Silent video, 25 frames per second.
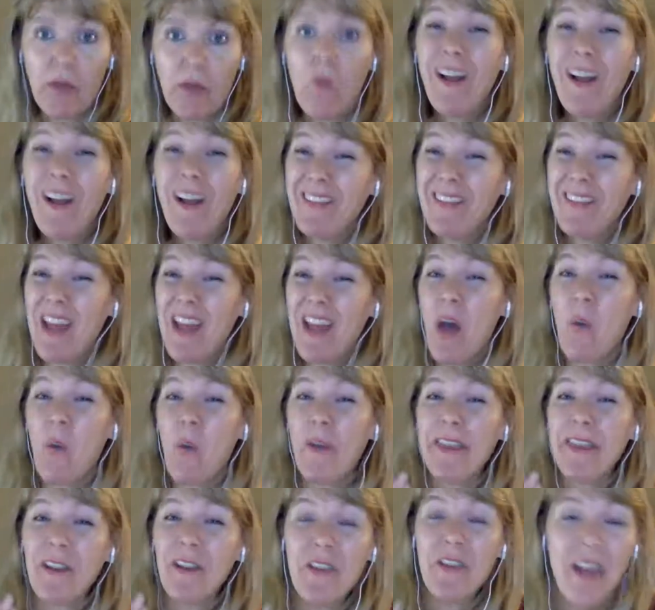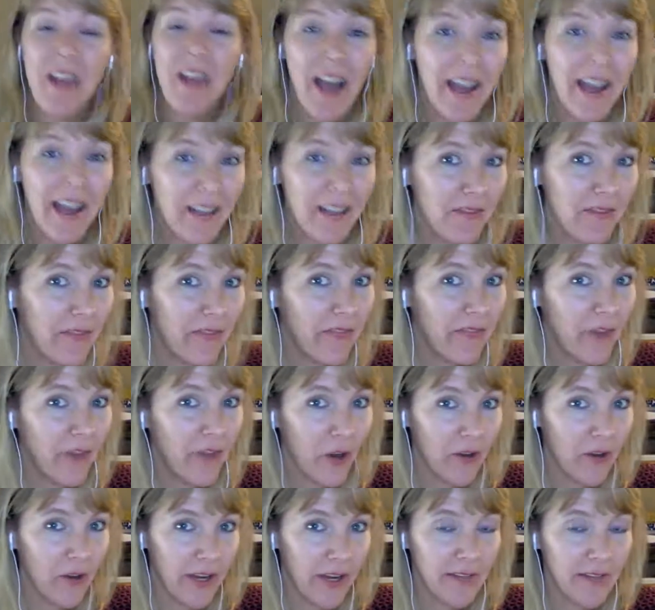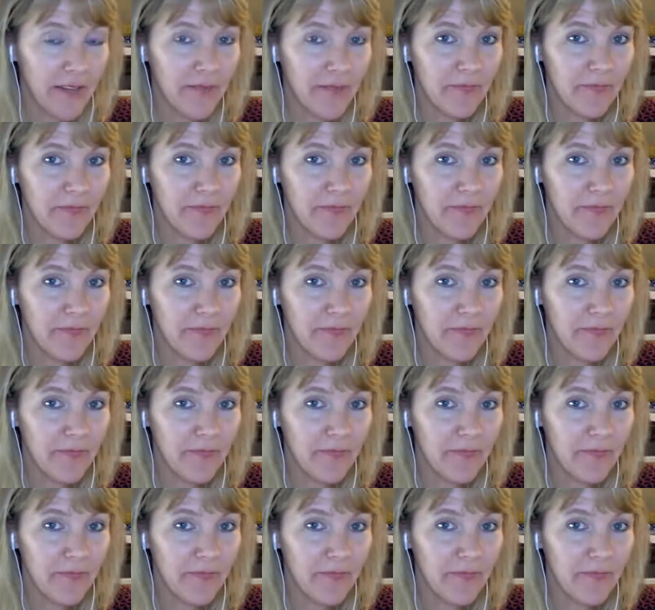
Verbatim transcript: Well, when they're not inferring,